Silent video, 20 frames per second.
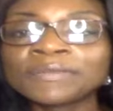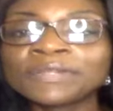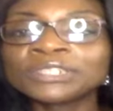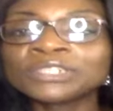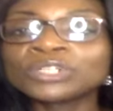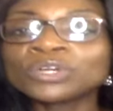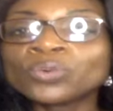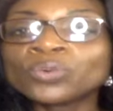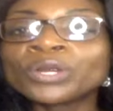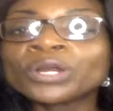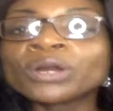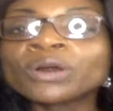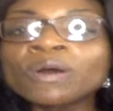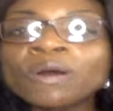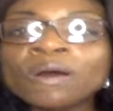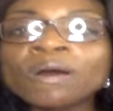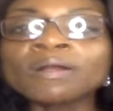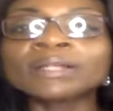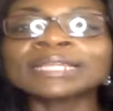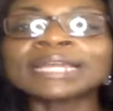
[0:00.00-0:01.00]
So we're
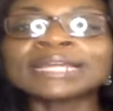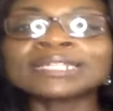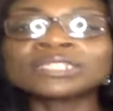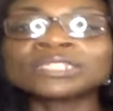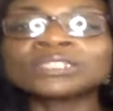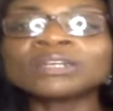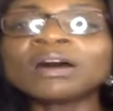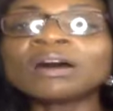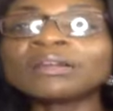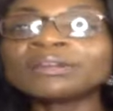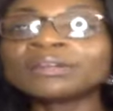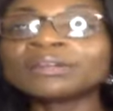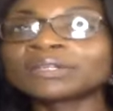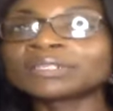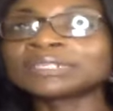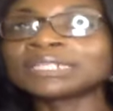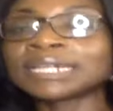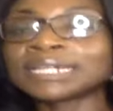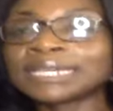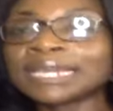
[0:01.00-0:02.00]
called as
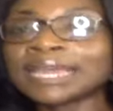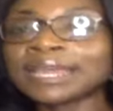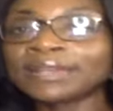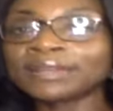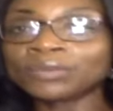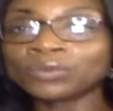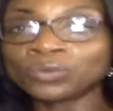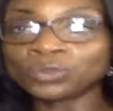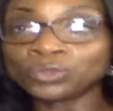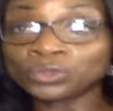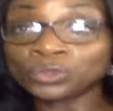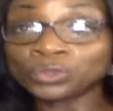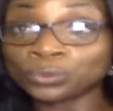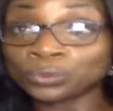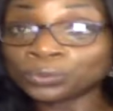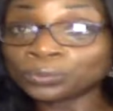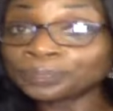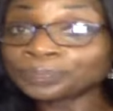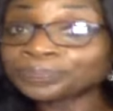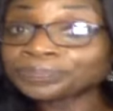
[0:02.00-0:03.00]
daughters, again,
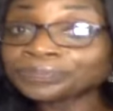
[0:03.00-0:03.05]
to